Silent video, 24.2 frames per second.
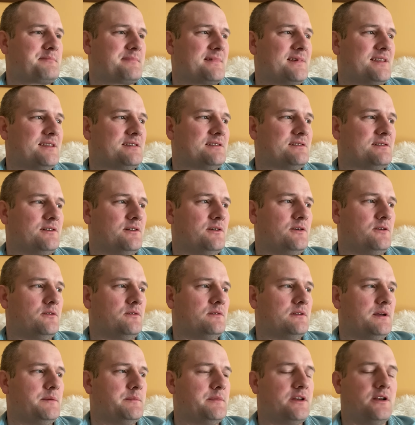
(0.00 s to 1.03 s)
So
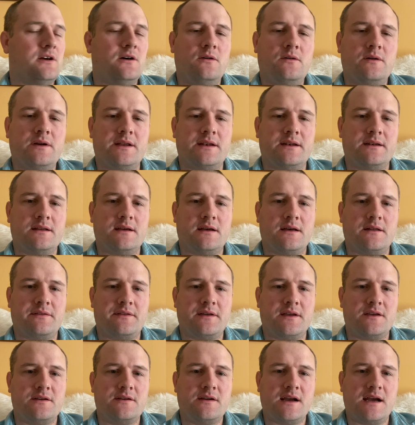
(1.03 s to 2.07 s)
let me know, and
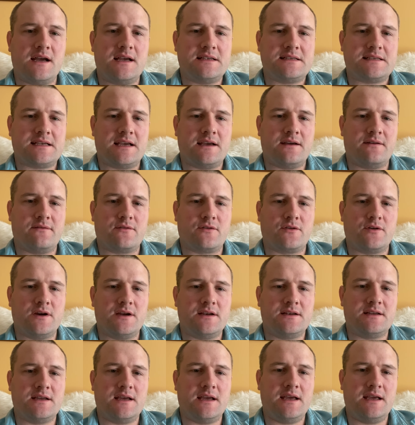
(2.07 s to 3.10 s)
thank you guys. Have a
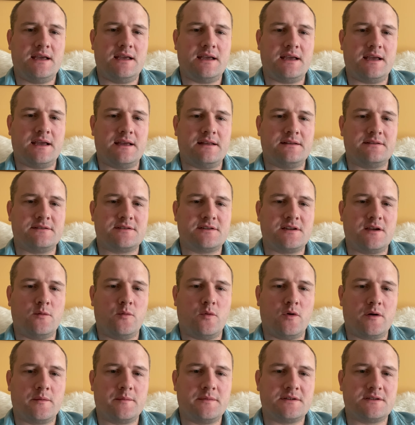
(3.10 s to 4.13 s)
great day, and stay
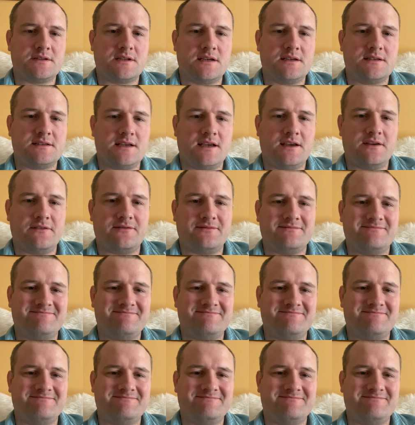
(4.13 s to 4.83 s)
warm and stay safe.